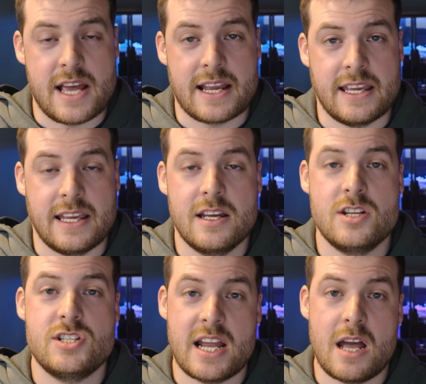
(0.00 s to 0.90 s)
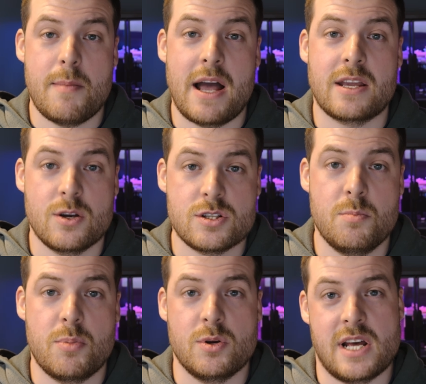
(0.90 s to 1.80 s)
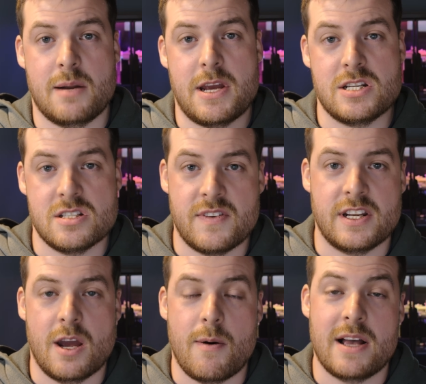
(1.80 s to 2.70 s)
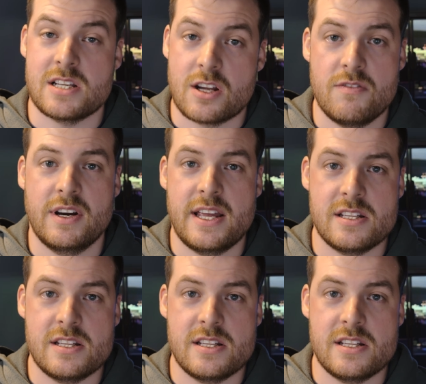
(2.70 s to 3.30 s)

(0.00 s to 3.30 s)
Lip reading: Decky, check out my custom boot animations video as I cover the